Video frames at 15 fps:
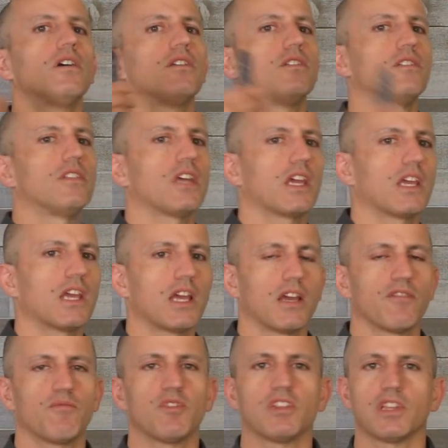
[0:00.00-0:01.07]
they
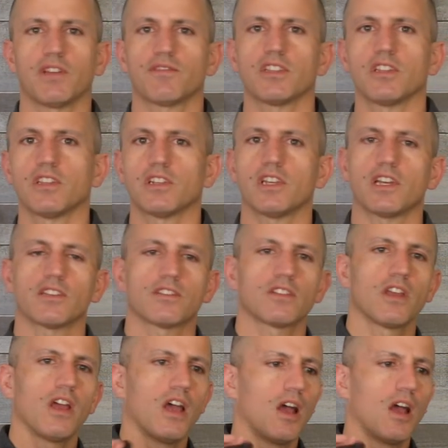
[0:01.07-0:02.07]
have been left in the dust.